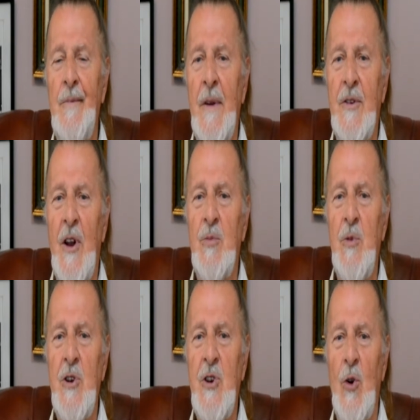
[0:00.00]

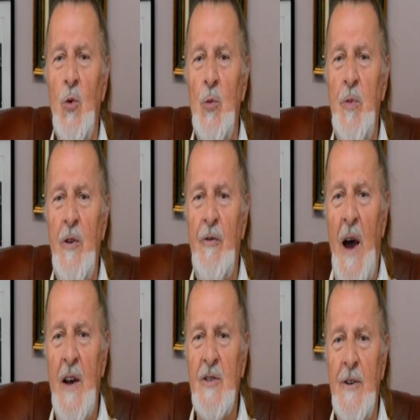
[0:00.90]
transmission will be
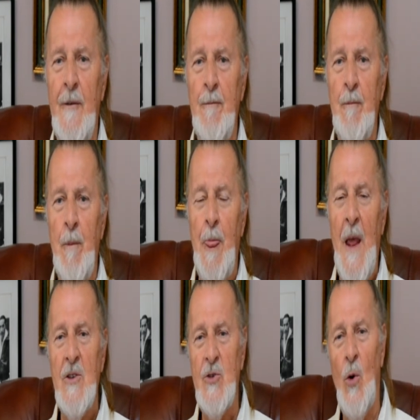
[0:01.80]
faster.
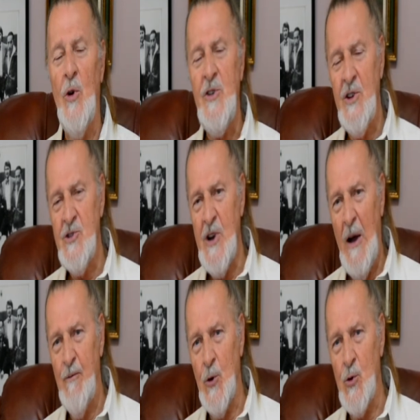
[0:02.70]
So what's the
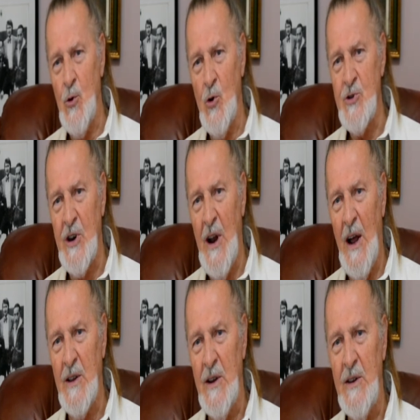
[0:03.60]
job for coach and
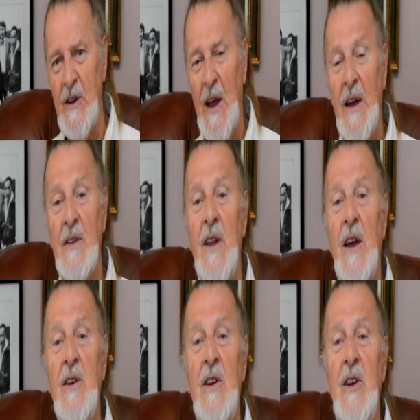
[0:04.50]
athlete?
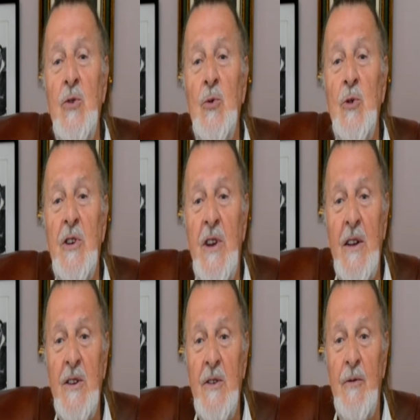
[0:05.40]
They need to
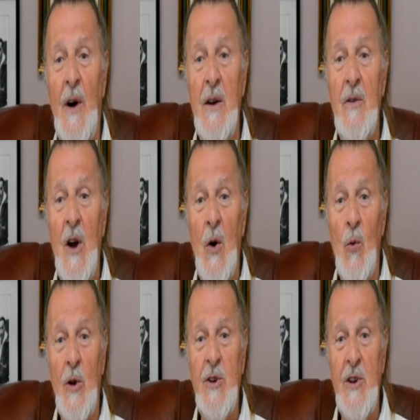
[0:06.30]
identify
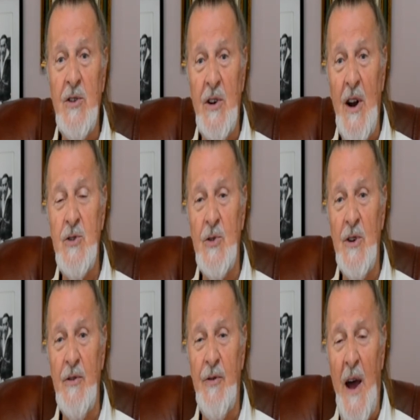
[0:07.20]
what is
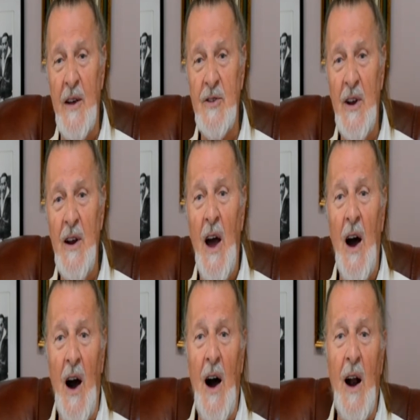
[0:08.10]
naturally faster,
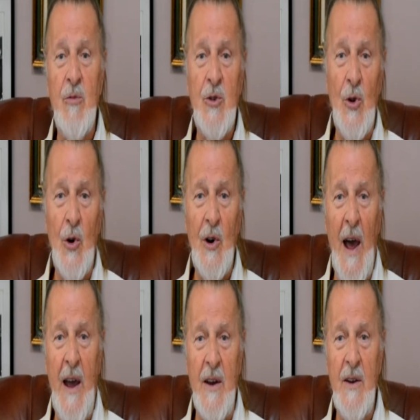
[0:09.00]
arms or
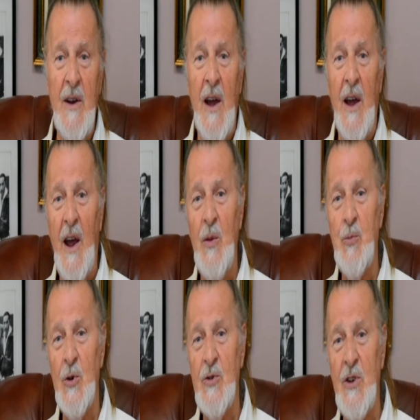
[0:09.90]
leg, and
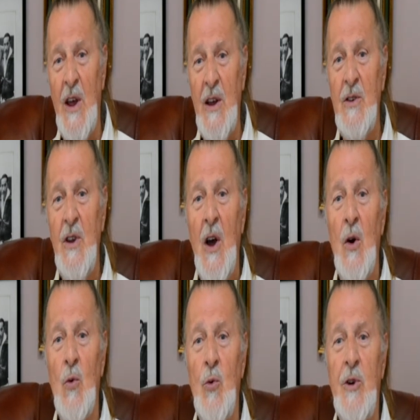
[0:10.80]
proceed
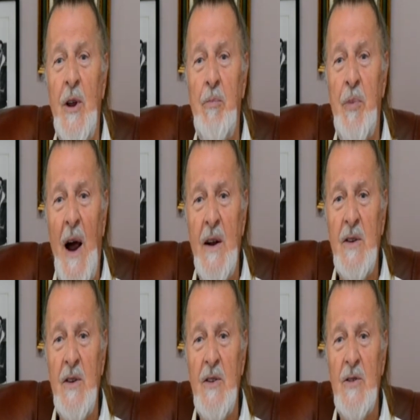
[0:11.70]
with the
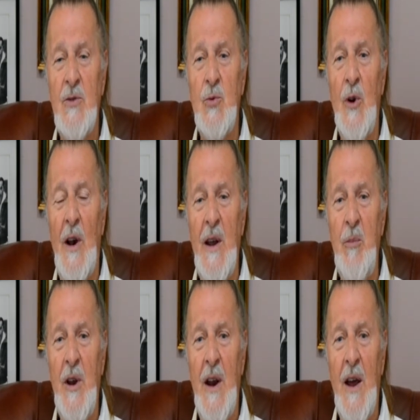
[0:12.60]
practice to
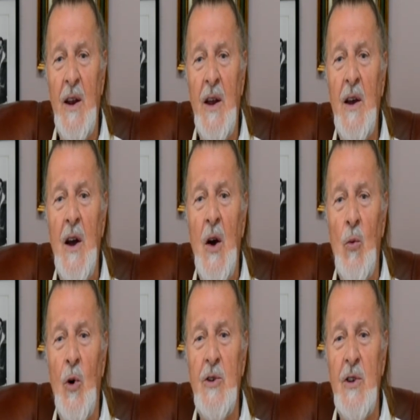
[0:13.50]
eliminating
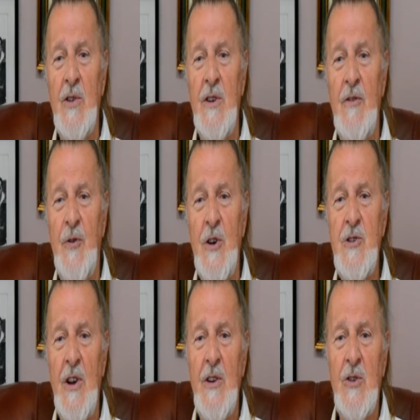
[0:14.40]
what is
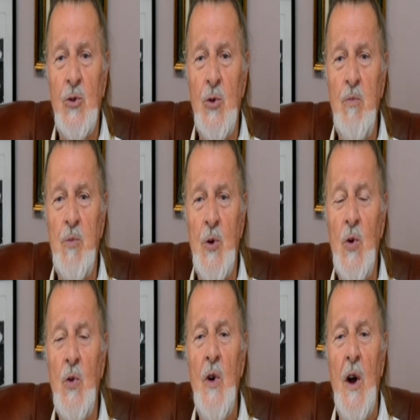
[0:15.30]
deficient to
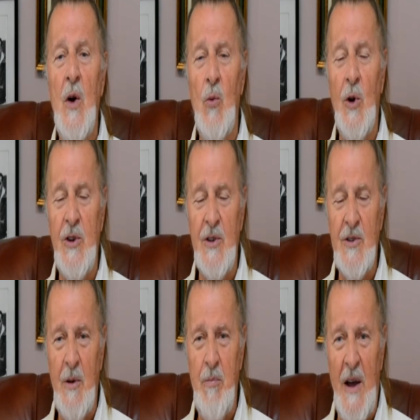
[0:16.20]
improve what
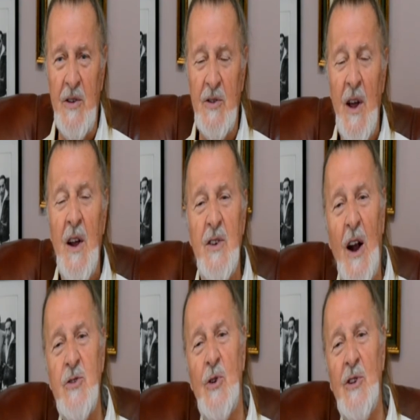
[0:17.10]
is the best.
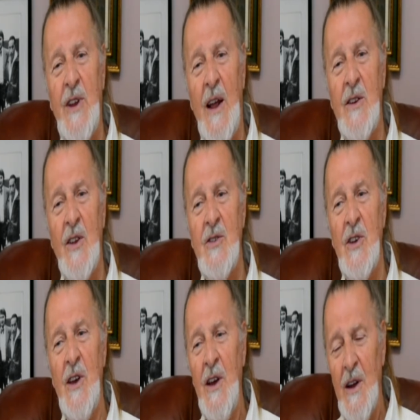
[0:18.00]
Natural
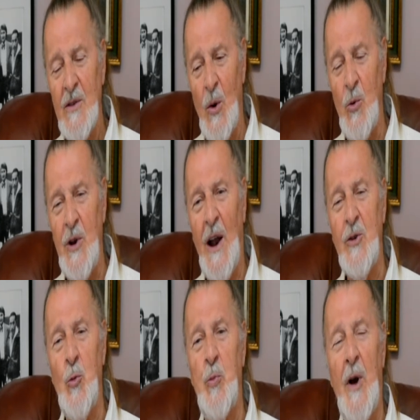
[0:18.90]
tendency that we
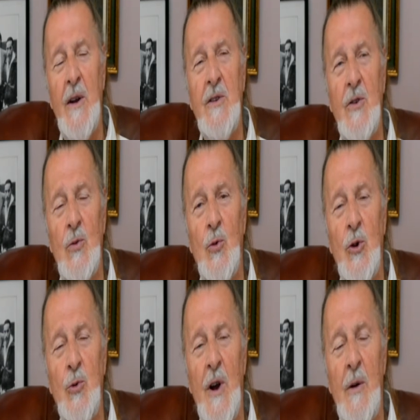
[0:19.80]
like to practice
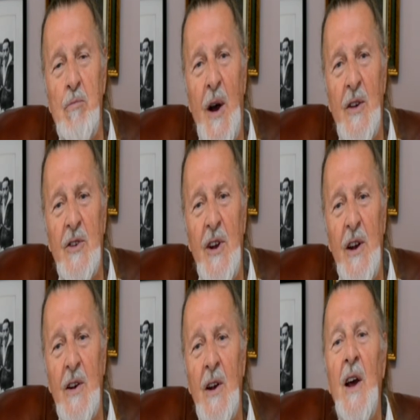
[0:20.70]
what we are best
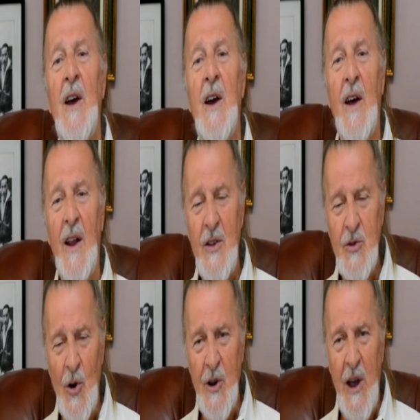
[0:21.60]
in. And
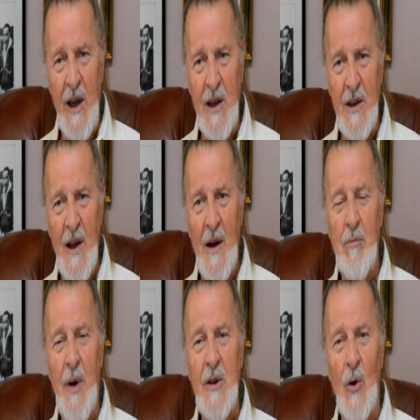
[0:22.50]
that's okay,
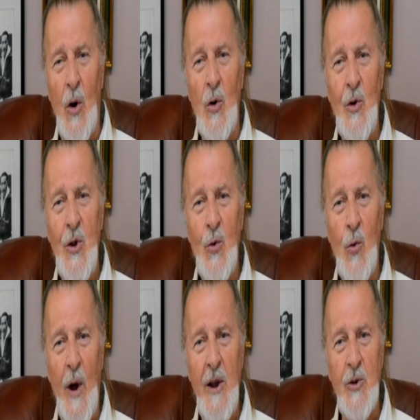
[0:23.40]
but only
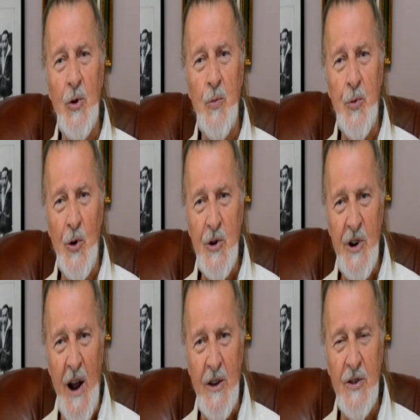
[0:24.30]
way to
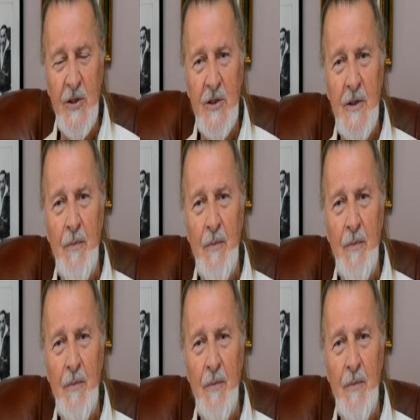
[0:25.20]
progress